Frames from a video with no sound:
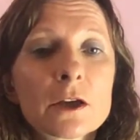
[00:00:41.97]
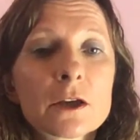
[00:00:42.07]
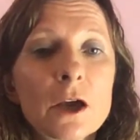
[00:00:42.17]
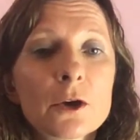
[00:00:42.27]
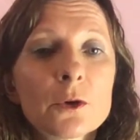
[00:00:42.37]

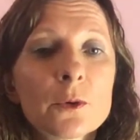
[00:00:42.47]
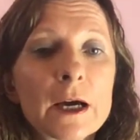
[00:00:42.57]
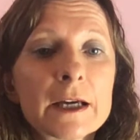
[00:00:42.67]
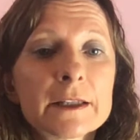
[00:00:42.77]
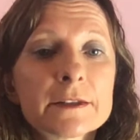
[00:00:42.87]
go
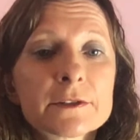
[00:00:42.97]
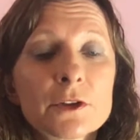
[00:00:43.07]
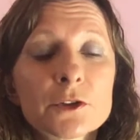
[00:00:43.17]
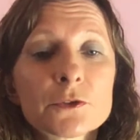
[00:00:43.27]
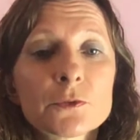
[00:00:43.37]
and
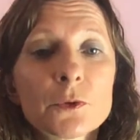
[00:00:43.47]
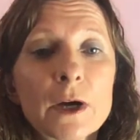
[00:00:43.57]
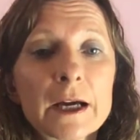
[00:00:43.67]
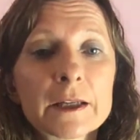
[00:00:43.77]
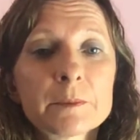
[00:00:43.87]
search
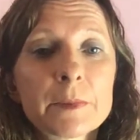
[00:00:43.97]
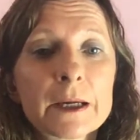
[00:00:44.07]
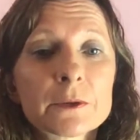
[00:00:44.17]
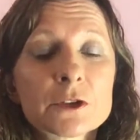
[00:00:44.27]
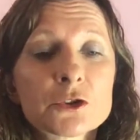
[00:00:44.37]
for Anne
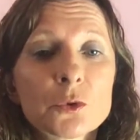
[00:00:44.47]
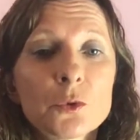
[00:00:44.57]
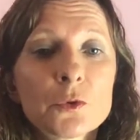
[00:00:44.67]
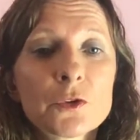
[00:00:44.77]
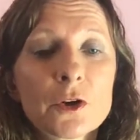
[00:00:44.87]
Bowditch
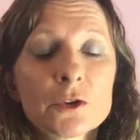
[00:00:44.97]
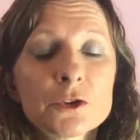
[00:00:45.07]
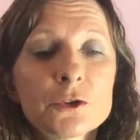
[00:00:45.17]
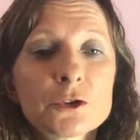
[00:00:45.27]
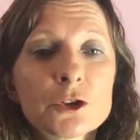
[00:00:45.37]
Author on
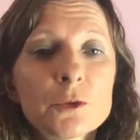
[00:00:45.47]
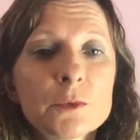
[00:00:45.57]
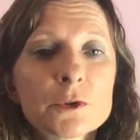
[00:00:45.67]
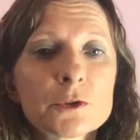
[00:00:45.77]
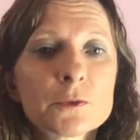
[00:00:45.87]
YouTube.
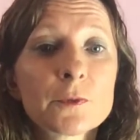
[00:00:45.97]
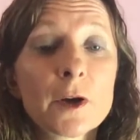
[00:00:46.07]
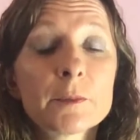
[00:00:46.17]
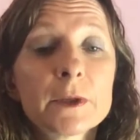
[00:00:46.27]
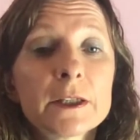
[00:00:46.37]
You should
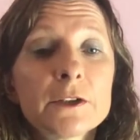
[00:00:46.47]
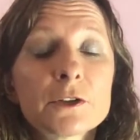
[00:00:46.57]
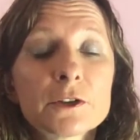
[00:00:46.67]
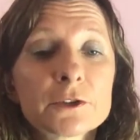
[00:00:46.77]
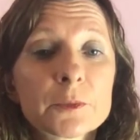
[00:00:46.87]
find me and
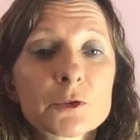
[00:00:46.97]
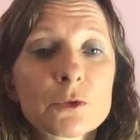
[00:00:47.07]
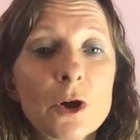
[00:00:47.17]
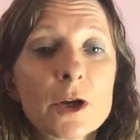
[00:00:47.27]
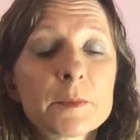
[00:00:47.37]
you can
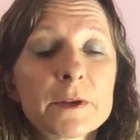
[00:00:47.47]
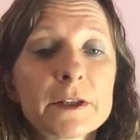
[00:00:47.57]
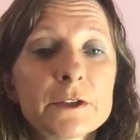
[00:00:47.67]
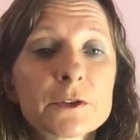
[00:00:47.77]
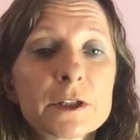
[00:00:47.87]
subscribe, and
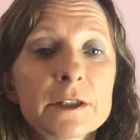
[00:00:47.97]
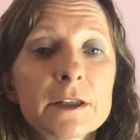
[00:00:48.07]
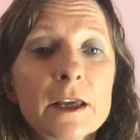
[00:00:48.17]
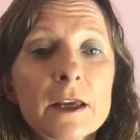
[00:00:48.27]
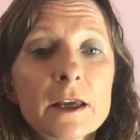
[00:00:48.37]
then you
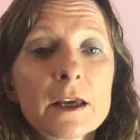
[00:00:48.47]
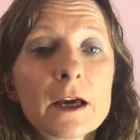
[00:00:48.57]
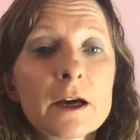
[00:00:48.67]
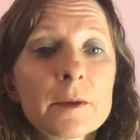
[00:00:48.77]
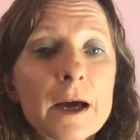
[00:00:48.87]
can
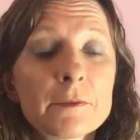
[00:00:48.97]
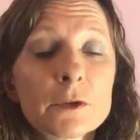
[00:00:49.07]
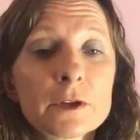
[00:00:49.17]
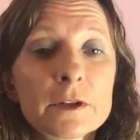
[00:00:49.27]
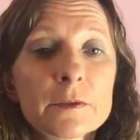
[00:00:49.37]
have a
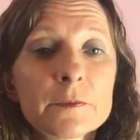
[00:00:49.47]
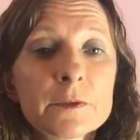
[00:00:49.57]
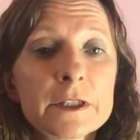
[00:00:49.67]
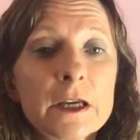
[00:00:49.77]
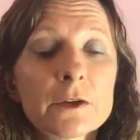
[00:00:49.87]
look at the
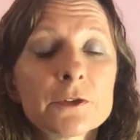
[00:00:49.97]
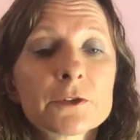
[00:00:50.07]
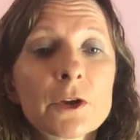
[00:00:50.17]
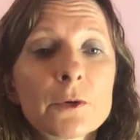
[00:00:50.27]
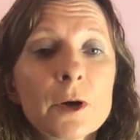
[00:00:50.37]
videos.
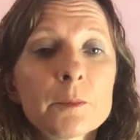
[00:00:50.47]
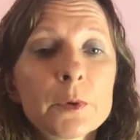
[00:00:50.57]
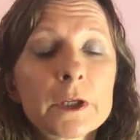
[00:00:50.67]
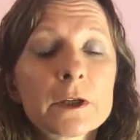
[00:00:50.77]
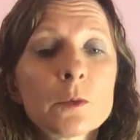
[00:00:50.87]
So I'm
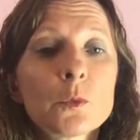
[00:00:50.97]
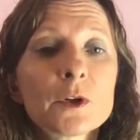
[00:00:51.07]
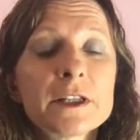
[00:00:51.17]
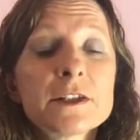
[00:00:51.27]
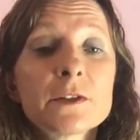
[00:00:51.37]
putting up
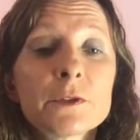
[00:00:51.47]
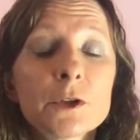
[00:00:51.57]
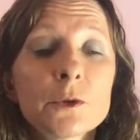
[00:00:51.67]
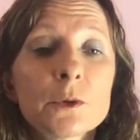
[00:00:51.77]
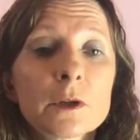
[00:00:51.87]
one
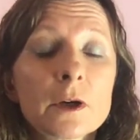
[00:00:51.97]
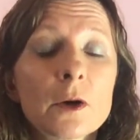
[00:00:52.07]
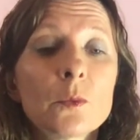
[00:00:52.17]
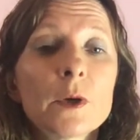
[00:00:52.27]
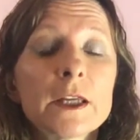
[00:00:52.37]
interview
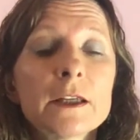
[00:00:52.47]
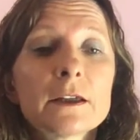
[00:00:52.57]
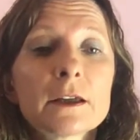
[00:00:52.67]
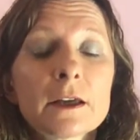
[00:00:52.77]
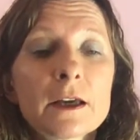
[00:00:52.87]
a
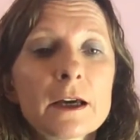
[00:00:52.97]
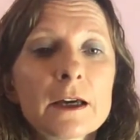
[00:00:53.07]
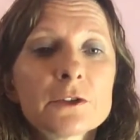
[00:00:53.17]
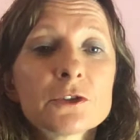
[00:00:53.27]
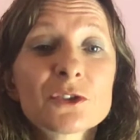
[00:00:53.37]
week
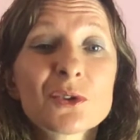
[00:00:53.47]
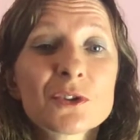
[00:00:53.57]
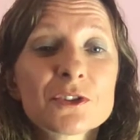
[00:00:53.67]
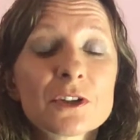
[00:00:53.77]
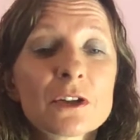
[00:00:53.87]
and just
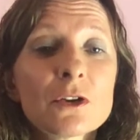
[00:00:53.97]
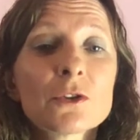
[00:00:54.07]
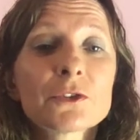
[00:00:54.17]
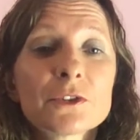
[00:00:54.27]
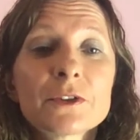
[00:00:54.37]
talking to
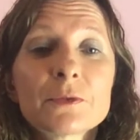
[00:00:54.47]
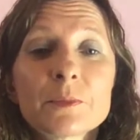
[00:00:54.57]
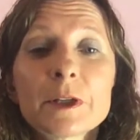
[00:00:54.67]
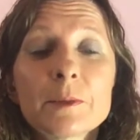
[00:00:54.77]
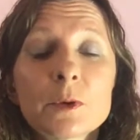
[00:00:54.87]
lots of
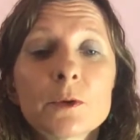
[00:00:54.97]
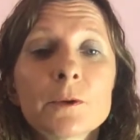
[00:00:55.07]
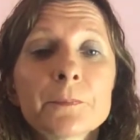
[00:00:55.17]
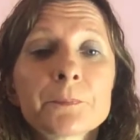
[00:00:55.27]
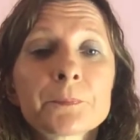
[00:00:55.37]
different people